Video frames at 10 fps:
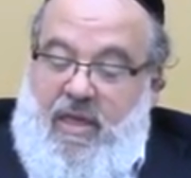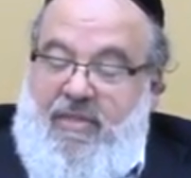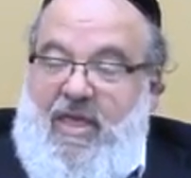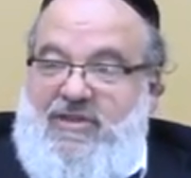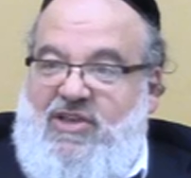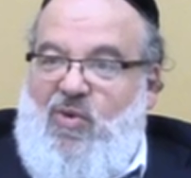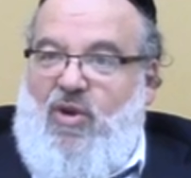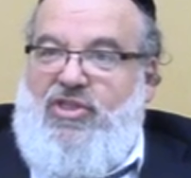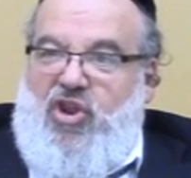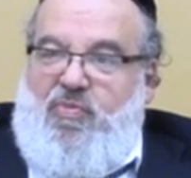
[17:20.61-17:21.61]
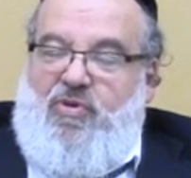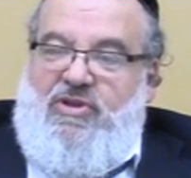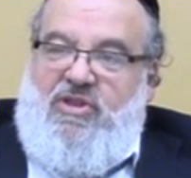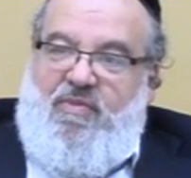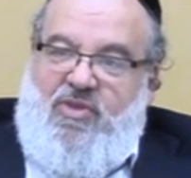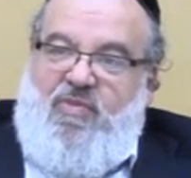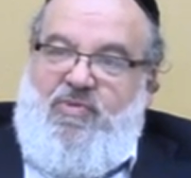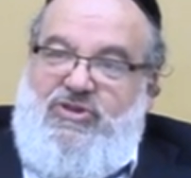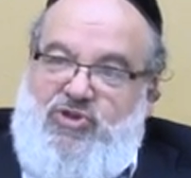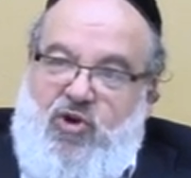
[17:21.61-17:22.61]
and they wanted to
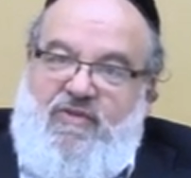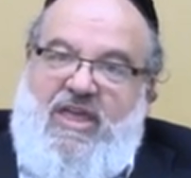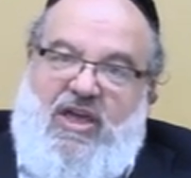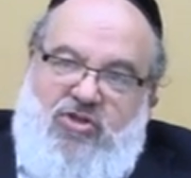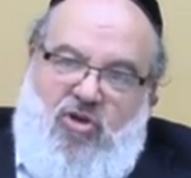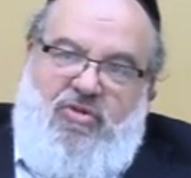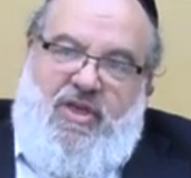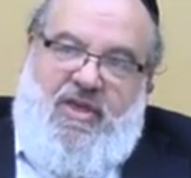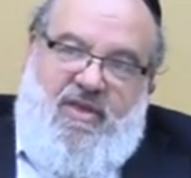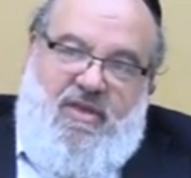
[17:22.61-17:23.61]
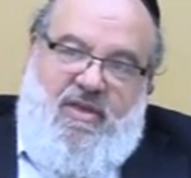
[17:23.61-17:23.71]
preserve their clothing.